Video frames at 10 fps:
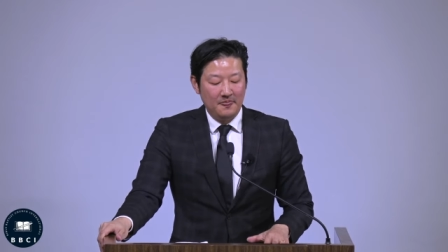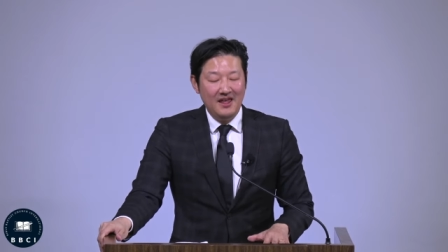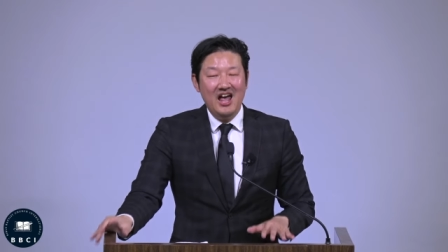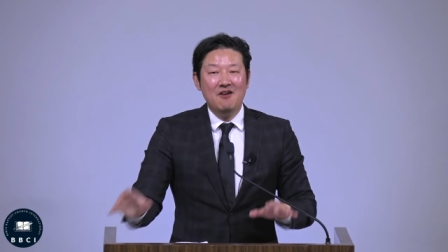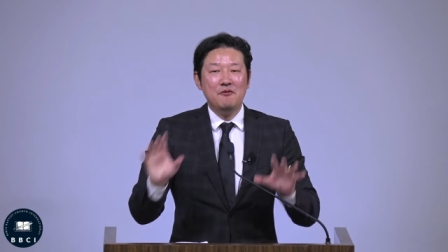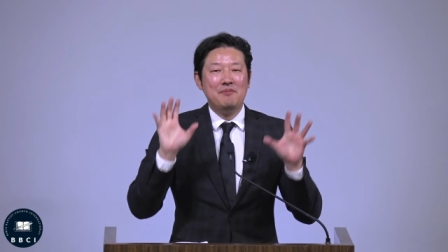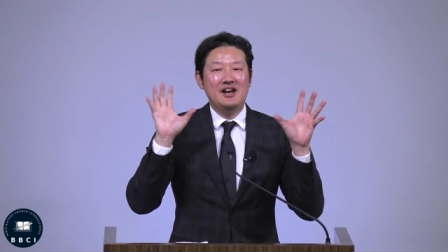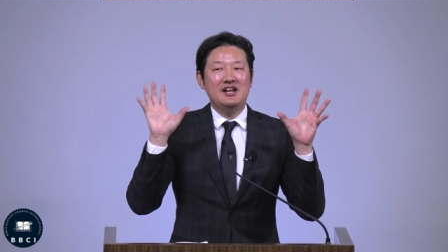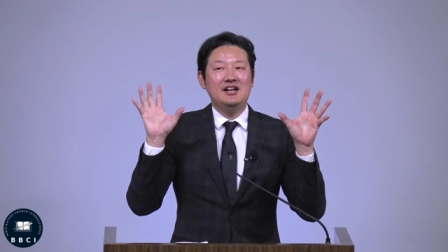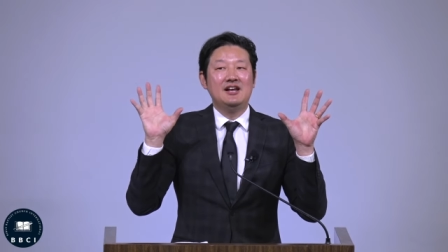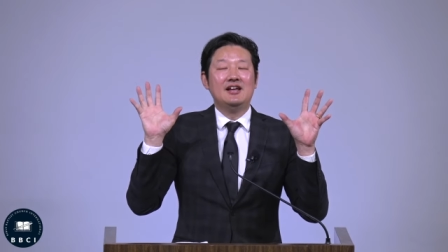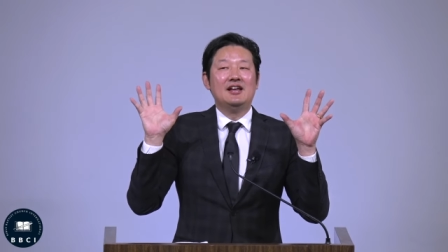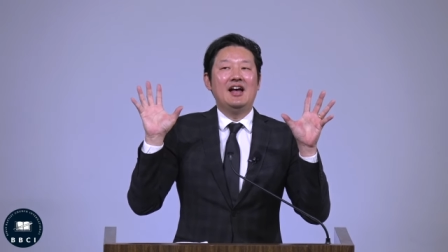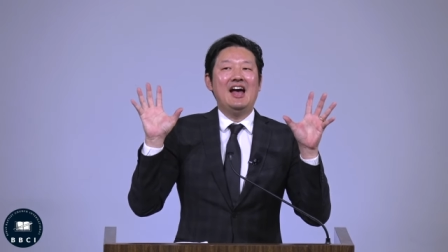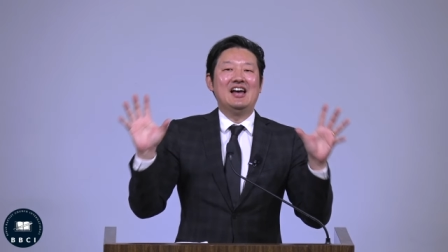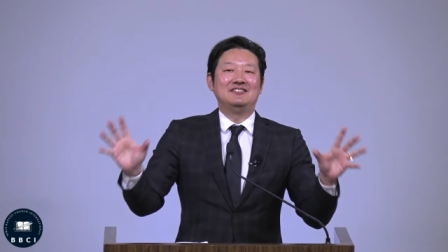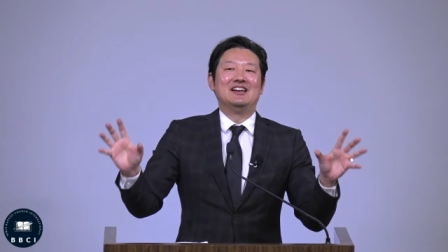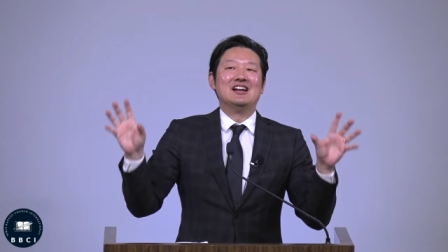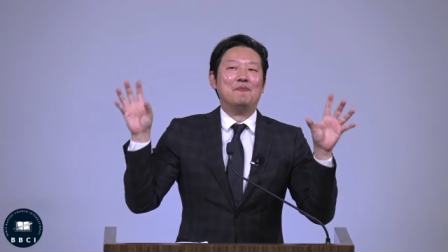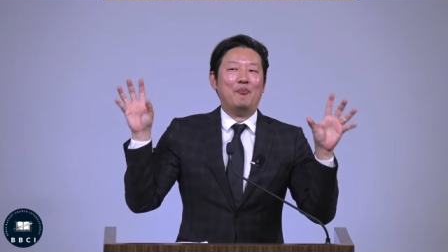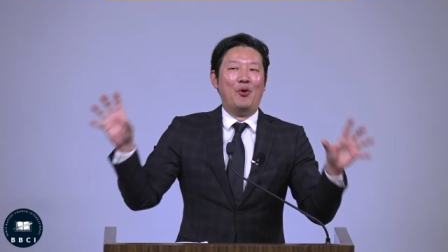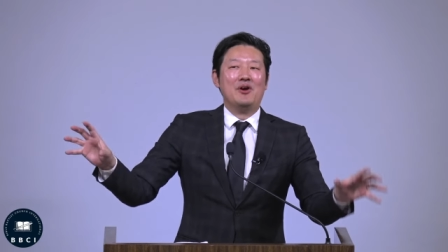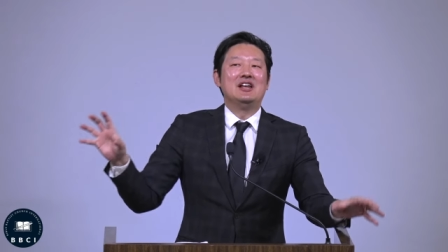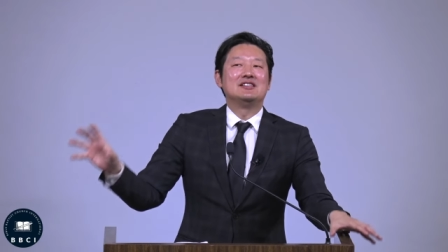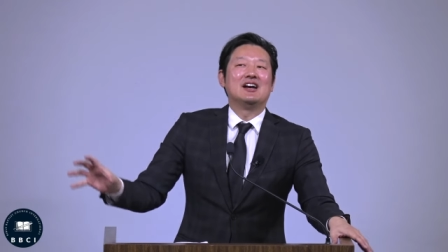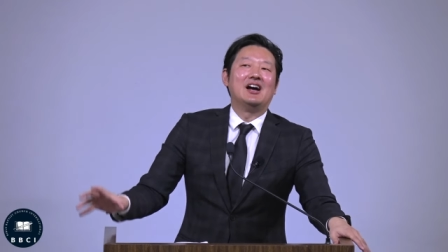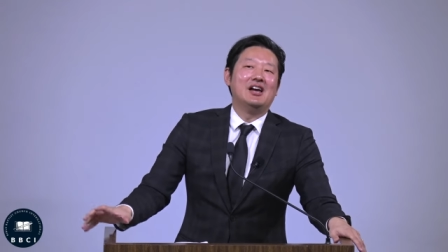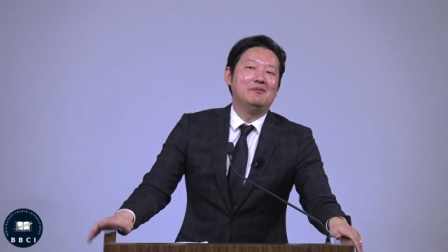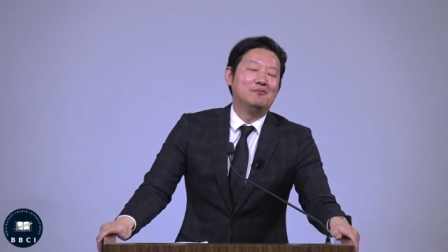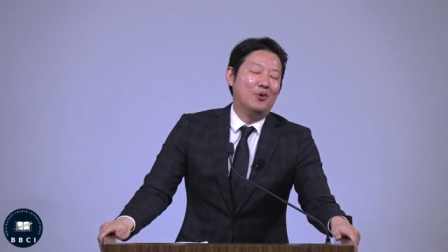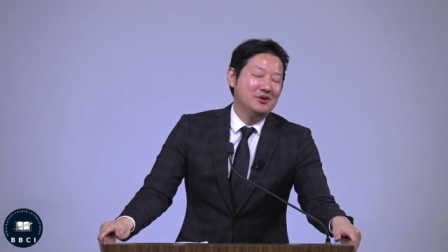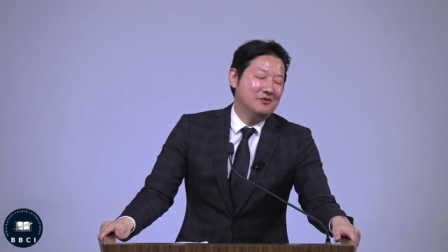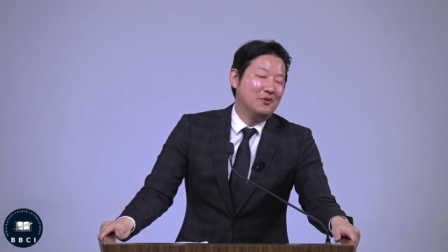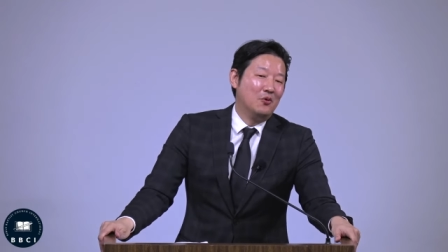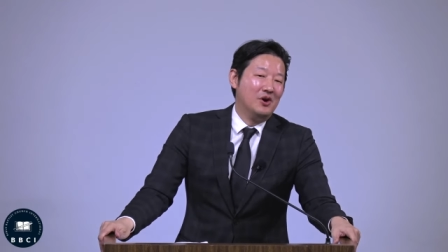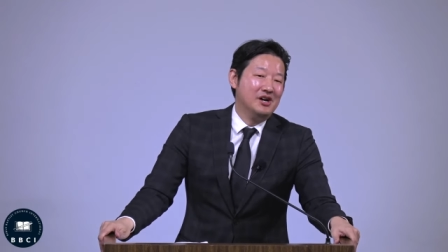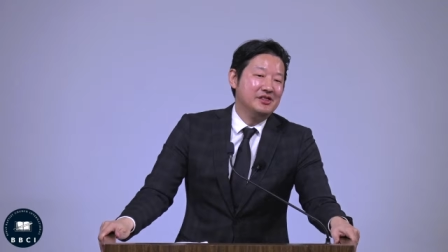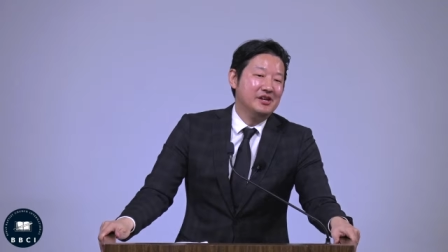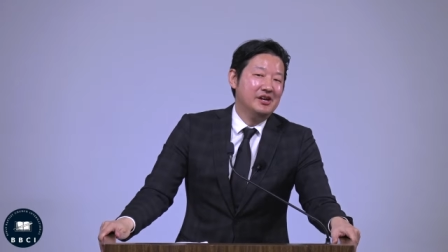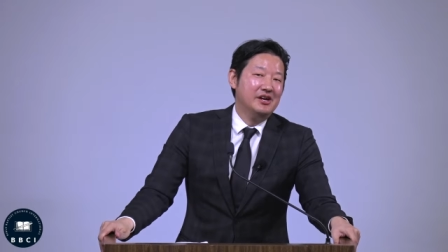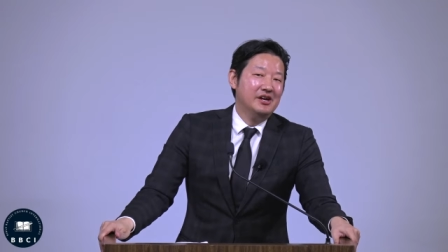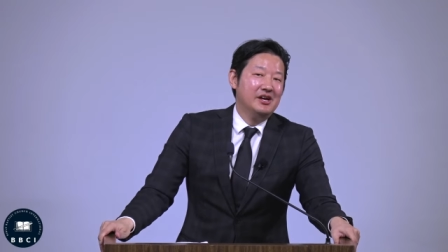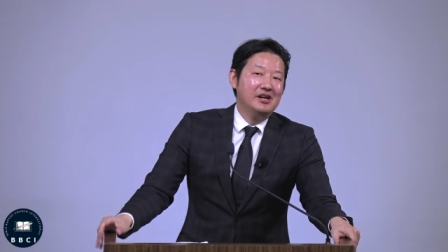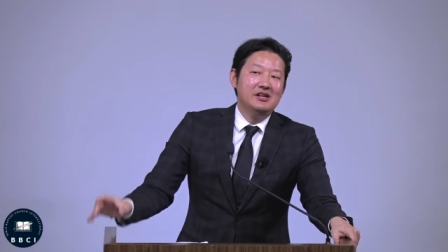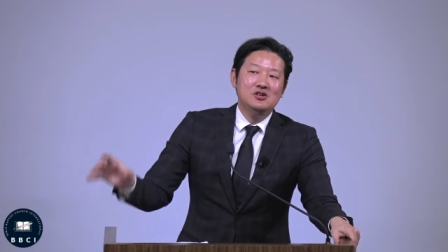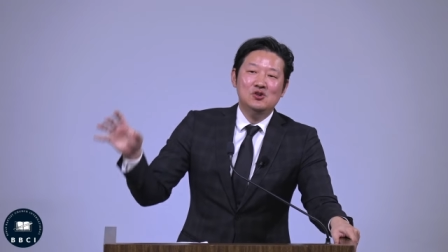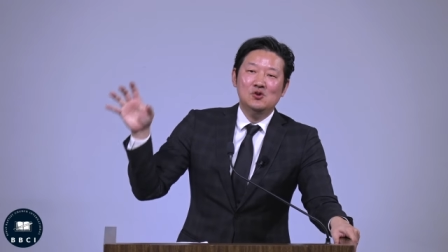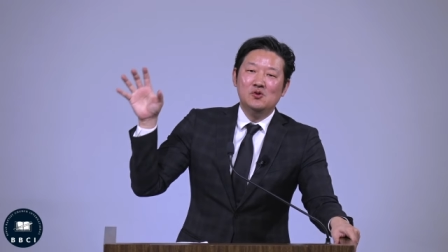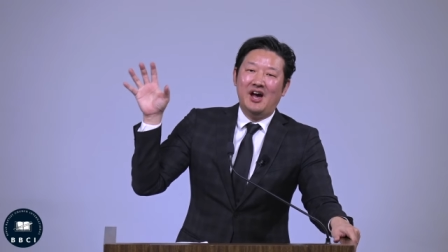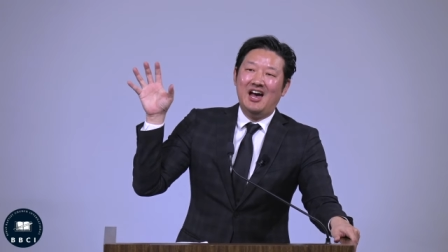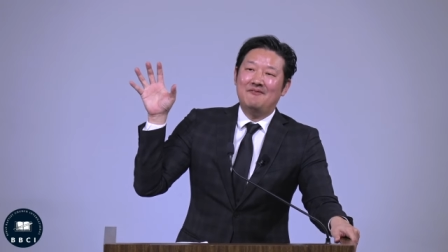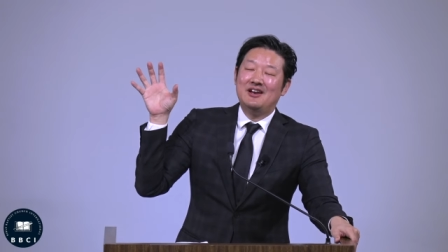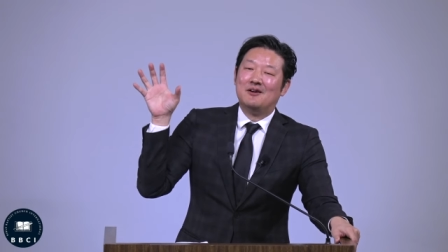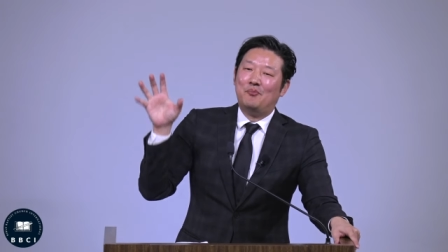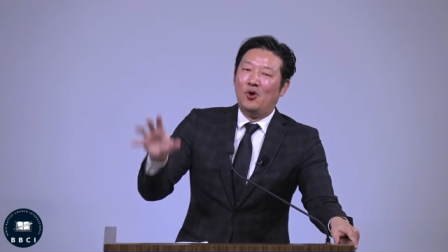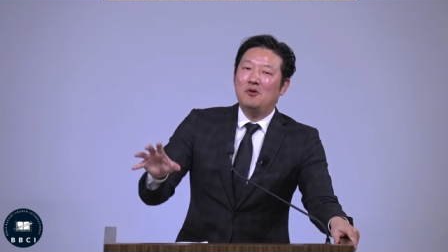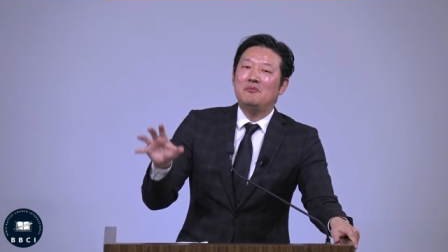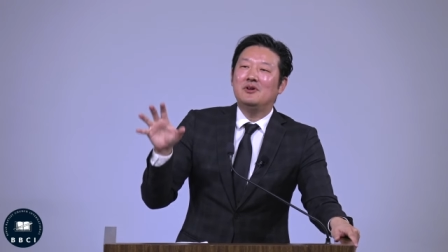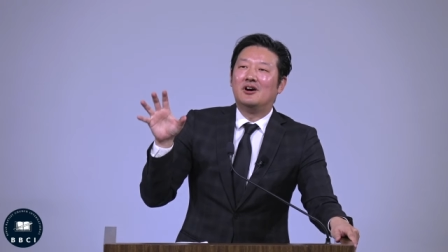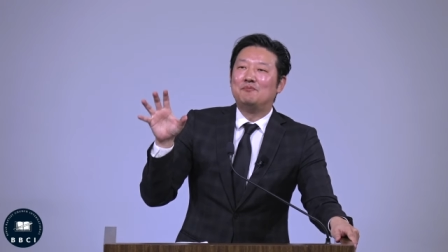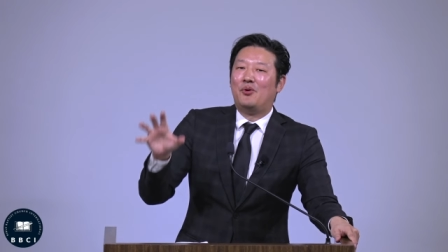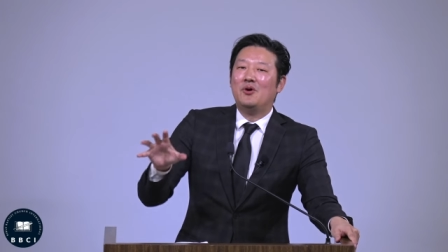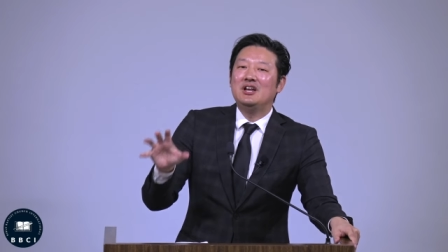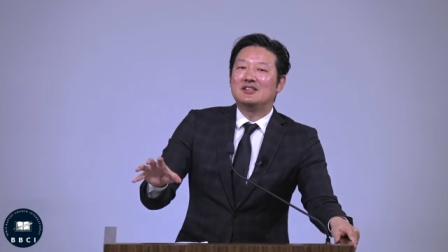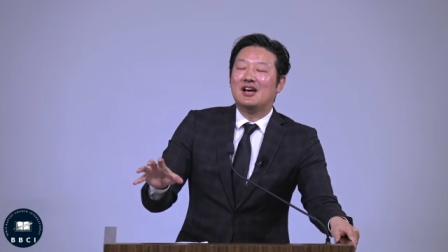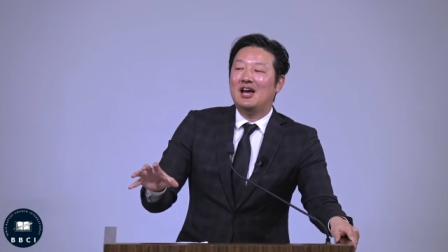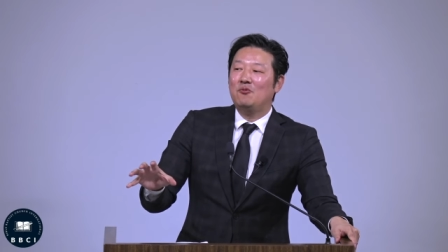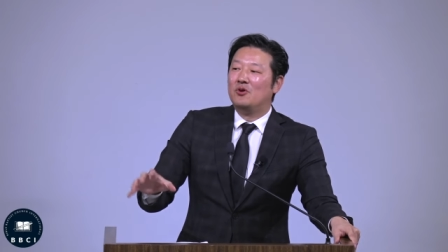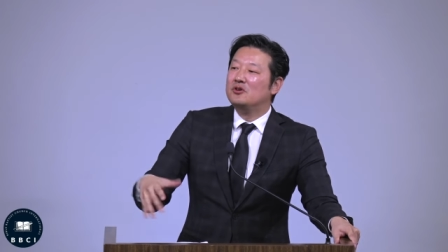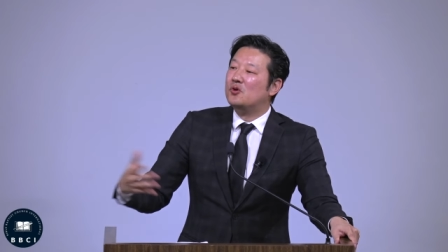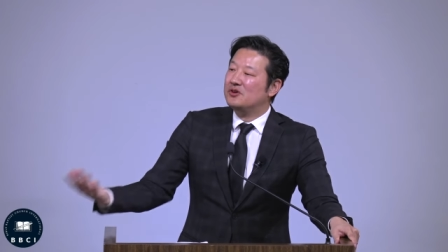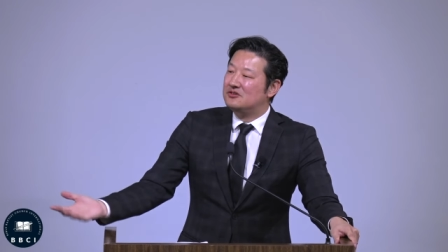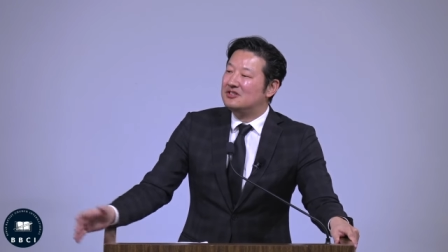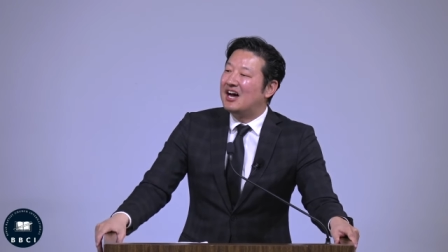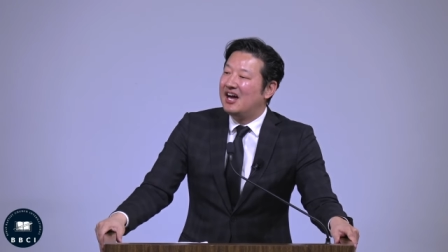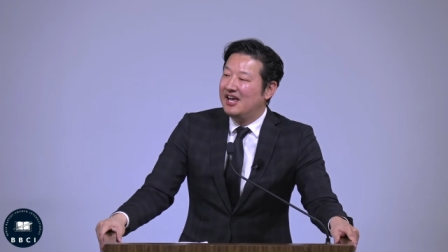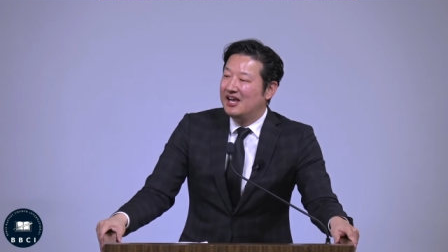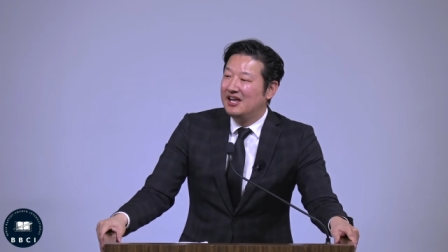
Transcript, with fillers: Everybody has an appointed time. Point number yes. one. You have an appoint, appointed time where you're going to die.